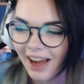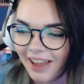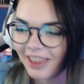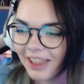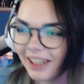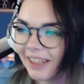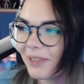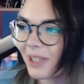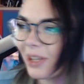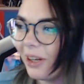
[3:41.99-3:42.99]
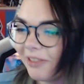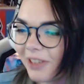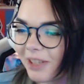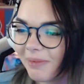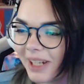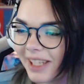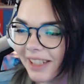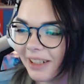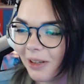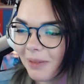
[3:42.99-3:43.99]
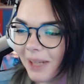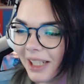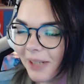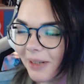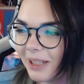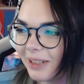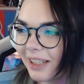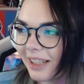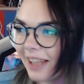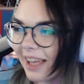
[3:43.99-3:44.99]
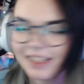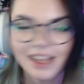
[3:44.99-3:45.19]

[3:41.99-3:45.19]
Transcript: thing was on for some reason. It automatically went on to the next.